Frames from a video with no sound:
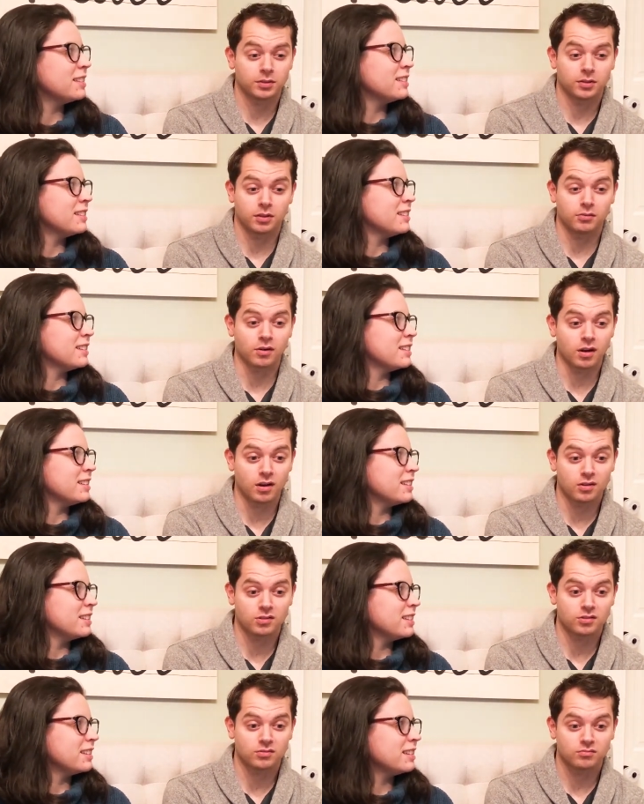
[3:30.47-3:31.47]
Speaker 1: out the
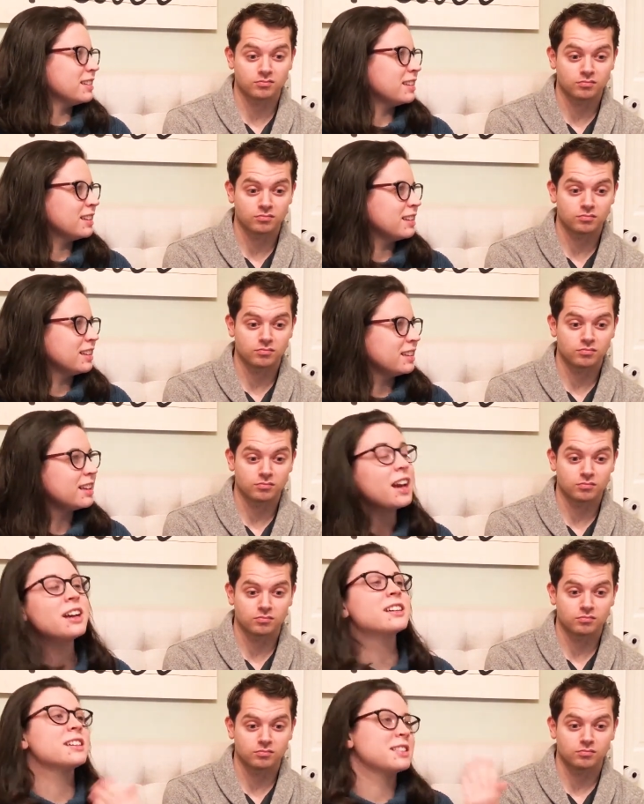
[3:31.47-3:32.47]
garage.
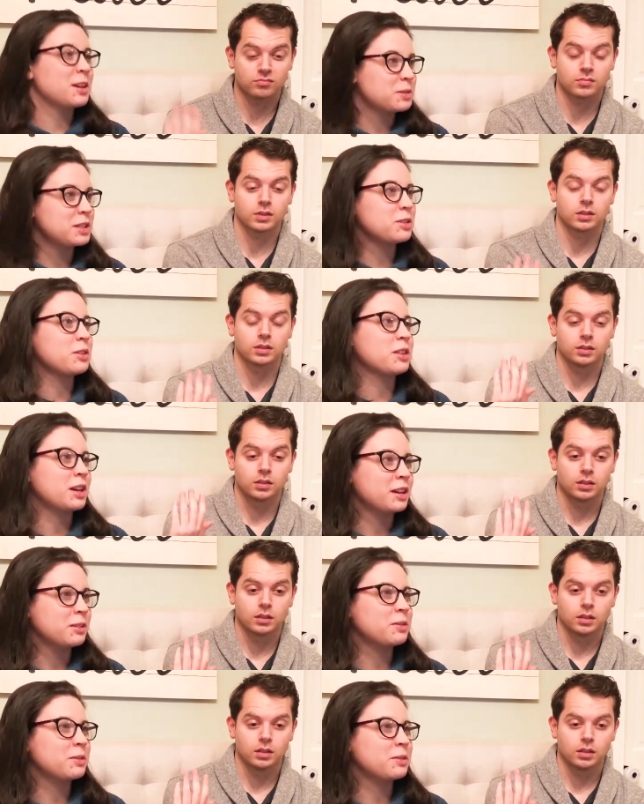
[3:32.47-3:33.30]
Speaker 2: Yeah, because that was the other thing.